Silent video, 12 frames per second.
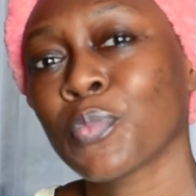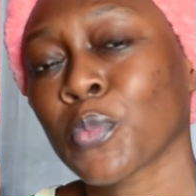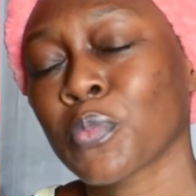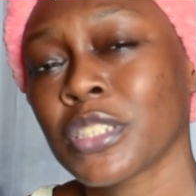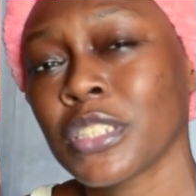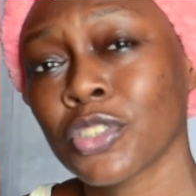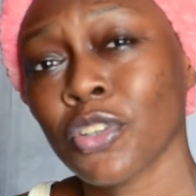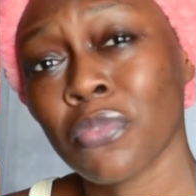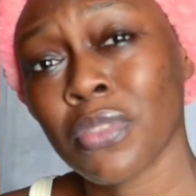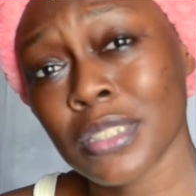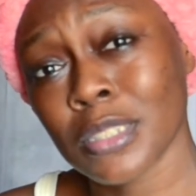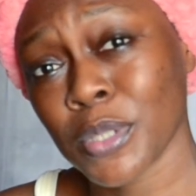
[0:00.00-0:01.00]
properties of
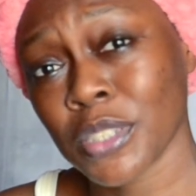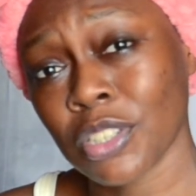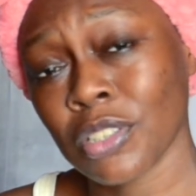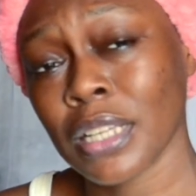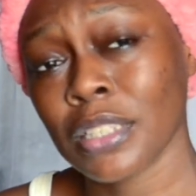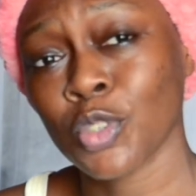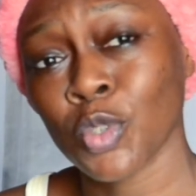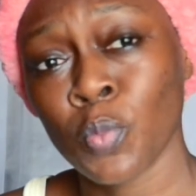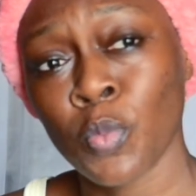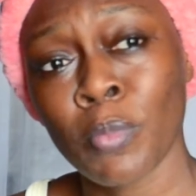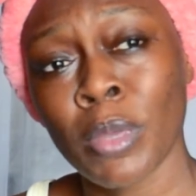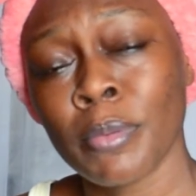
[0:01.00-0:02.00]
this particular soap,
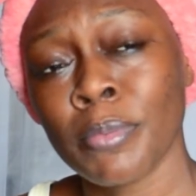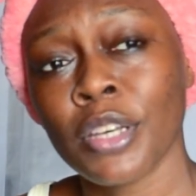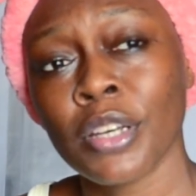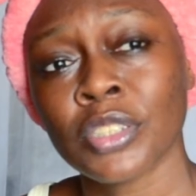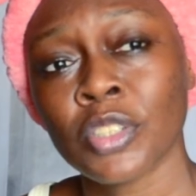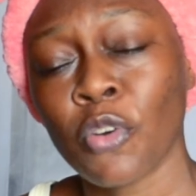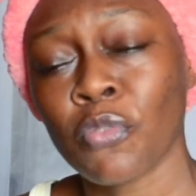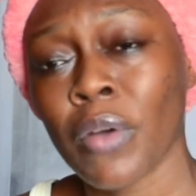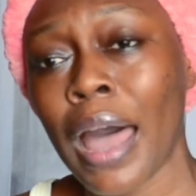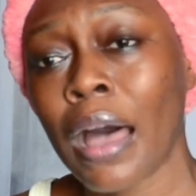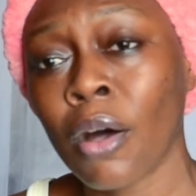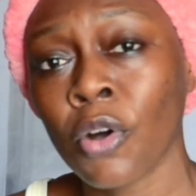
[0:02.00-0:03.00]
or maybe because of
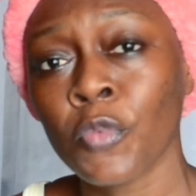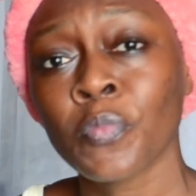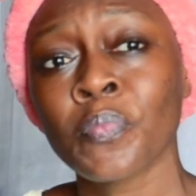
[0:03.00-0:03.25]
how